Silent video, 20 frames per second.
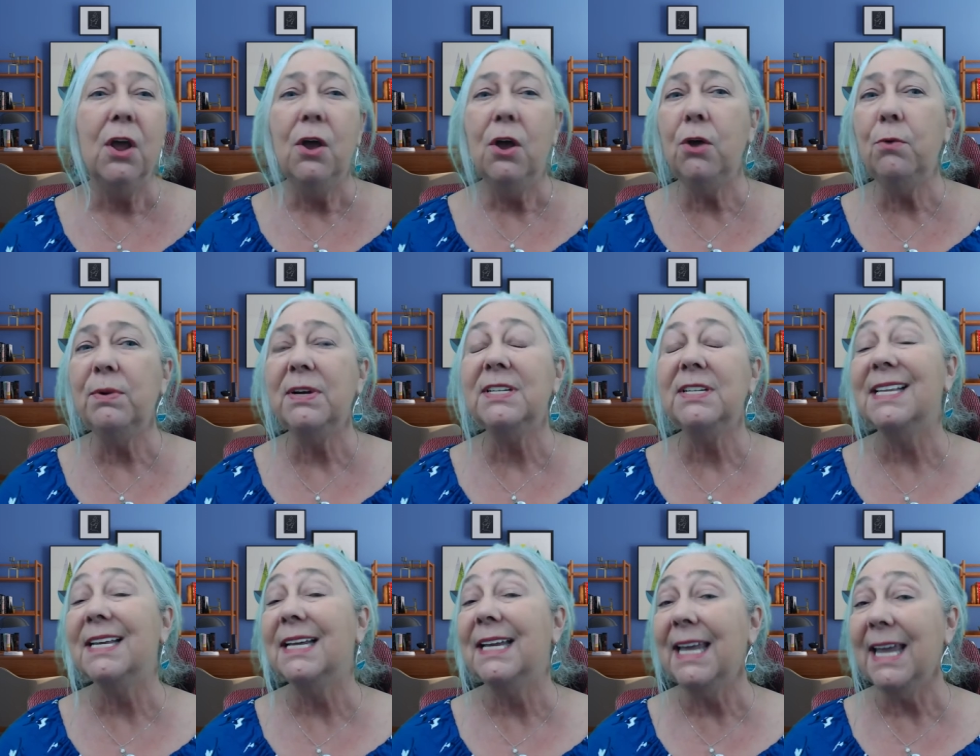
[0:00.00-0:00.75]
who was
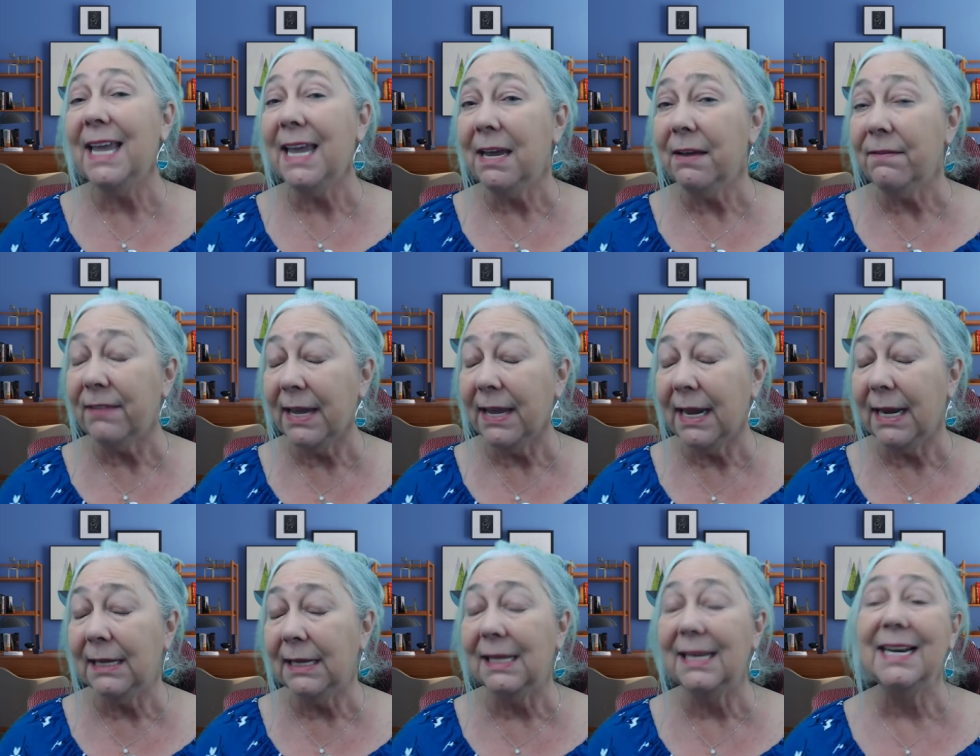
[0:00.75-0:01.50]
the King of
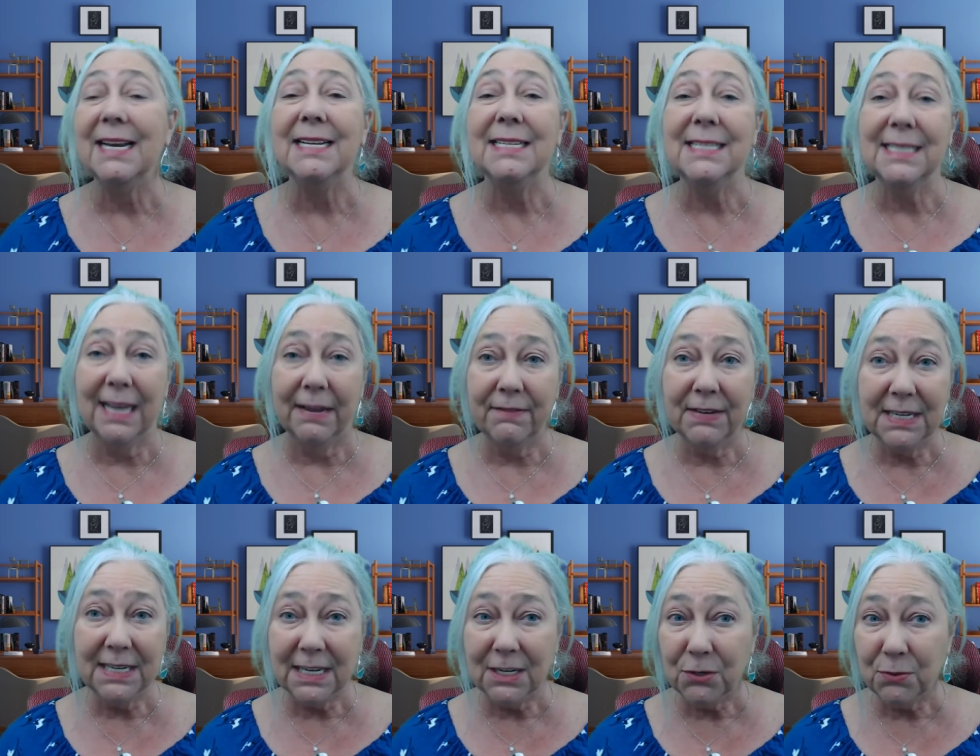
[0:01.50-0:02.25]
England in
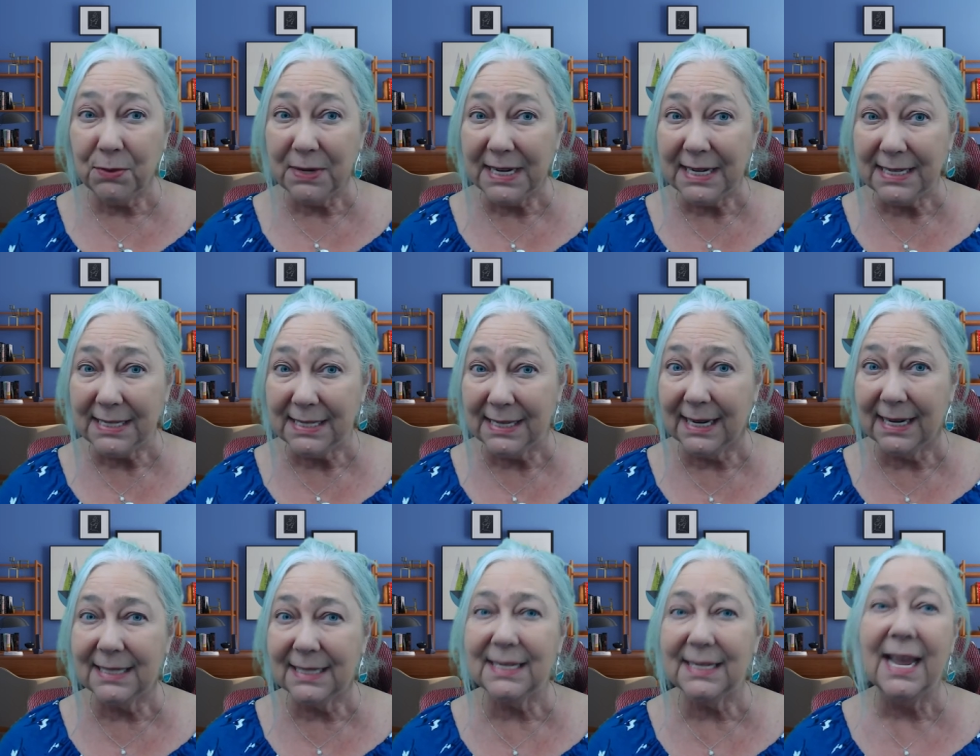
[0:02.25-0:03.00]

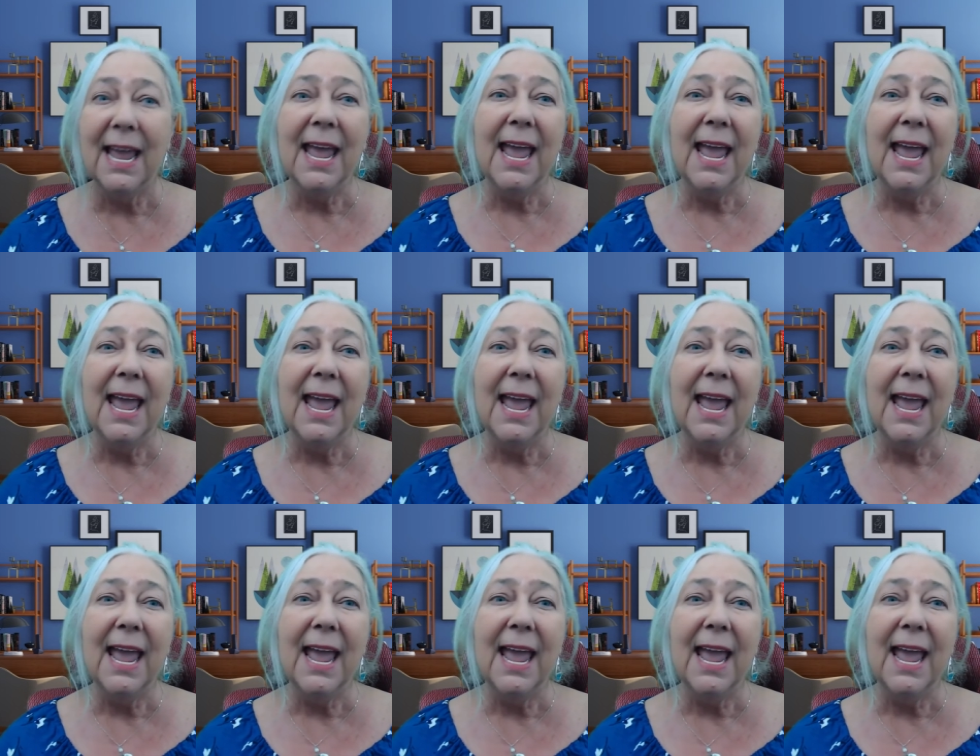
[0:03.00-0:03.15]
1726